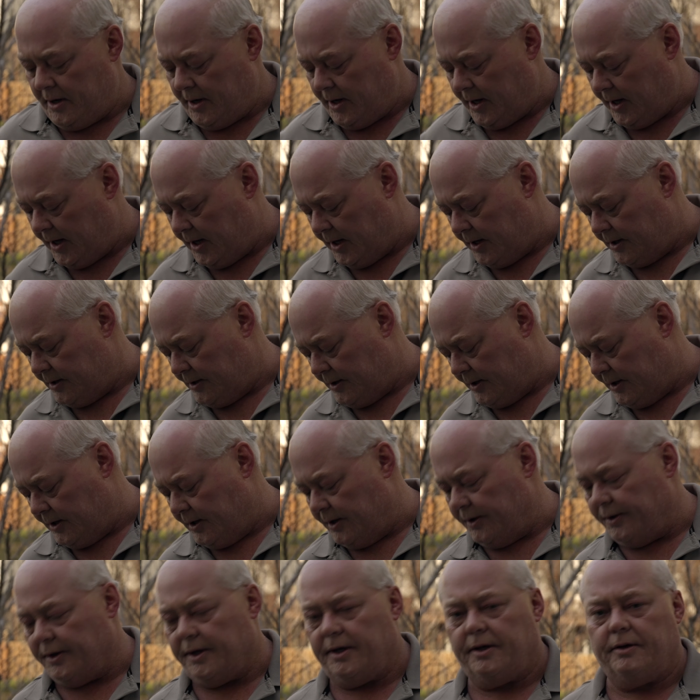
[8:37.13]
and
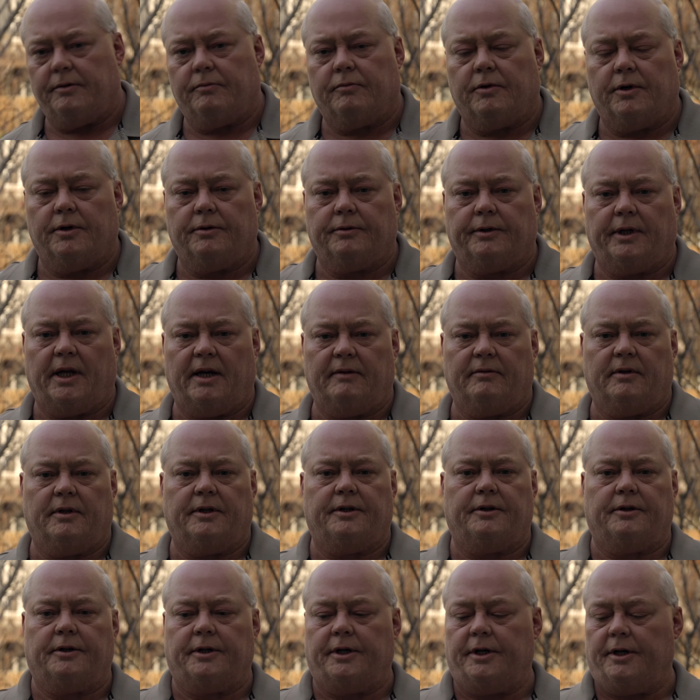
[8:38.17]
on the Rode
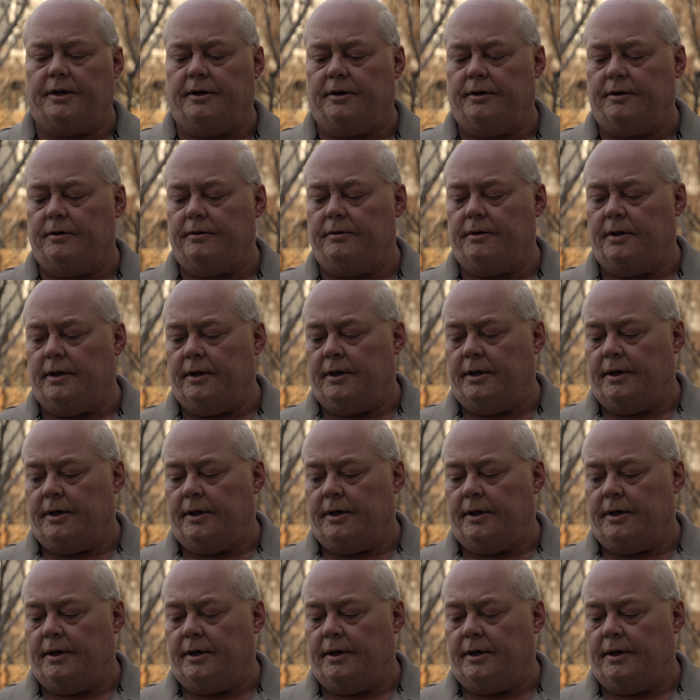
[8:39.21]
Lavalier Go,